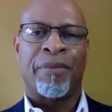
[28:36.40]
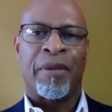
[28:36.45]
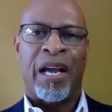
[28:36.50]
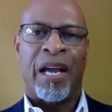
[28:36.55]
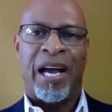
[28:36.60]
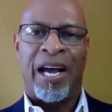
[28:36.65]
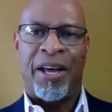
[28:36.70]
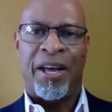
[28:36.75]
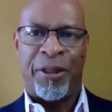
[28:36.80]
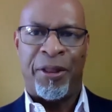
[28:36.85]

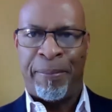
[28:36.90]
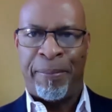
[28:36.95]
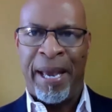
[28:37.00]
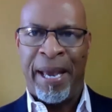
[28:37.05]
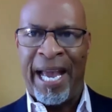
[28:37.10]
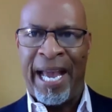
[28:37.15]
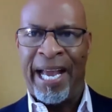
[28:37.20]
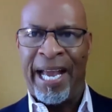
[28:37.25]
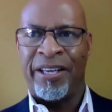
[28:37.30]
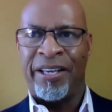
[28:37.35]
uh, the
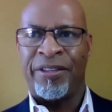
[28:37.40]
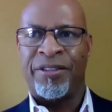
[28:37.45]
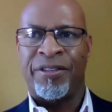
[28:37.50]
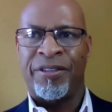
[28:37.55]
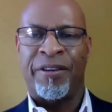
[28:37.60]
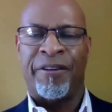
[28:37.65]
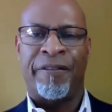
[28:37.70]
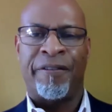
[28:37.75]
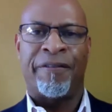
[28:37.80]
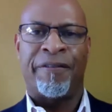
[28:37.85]
past
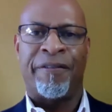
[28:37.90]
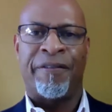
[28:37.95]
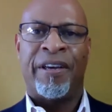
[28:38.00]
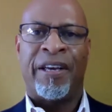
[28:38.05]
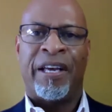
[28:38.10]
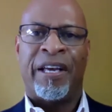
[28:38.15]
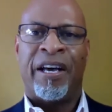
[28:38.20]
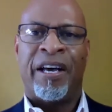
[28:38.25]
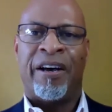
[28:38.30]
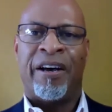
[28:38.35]
of,
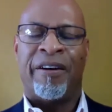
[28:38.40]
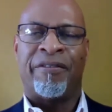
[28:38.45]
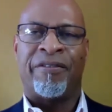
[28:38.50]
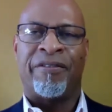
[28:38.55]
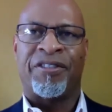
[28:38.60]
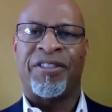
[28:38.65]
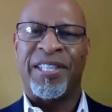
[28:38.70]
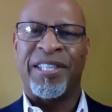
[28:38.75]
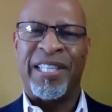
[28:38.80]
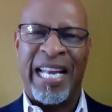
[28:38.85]
of
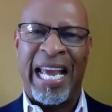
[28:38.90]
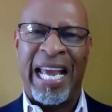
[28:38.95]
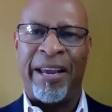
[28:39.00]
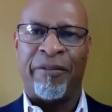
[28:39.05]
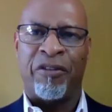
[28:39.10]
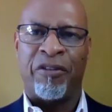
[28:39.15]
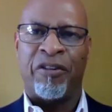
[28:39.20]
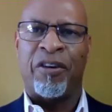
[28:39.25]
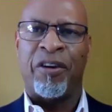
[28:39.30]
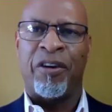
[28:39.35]

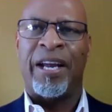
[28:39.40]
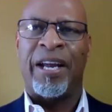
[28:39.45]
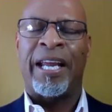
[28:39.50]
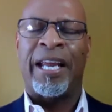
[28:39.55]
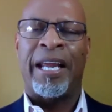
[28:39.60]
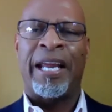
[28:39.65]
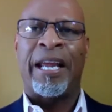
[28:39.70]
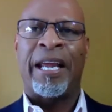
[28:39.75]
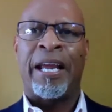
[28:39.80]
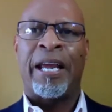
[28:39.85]
slavery
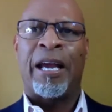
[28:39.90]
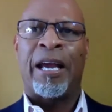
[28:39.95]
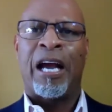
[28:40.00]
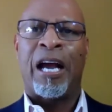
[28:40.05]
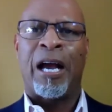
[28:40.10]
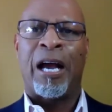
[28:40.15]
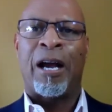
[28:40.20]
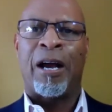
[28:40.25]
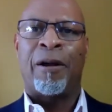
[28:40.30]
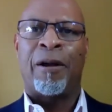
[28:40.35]

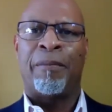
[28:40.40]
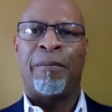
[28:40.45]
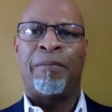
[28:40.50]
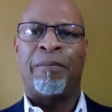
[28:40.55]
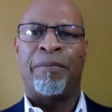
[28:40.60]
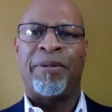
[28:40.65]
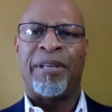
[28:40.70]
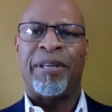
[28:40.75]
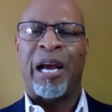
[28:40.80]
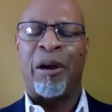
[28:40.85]
uh,
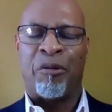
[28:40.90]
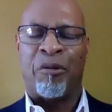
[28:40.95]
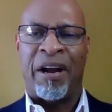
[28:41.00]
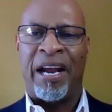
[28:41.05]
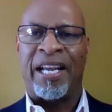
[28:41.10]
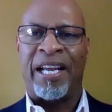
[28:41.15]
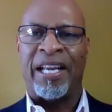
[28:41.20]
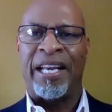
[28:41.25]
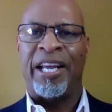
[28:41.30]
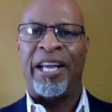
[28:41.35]

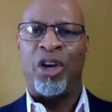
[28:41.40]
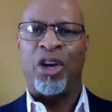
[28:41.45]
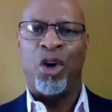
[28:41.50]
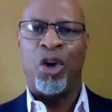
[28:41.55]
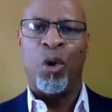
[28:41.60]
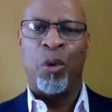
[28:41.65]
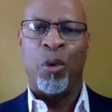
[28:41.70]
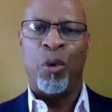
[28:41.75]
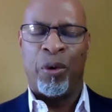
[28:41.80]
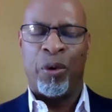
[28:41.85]
directly and
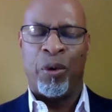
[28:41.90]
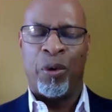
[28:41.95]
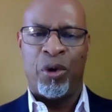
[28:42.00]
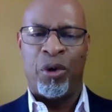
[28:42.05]
who,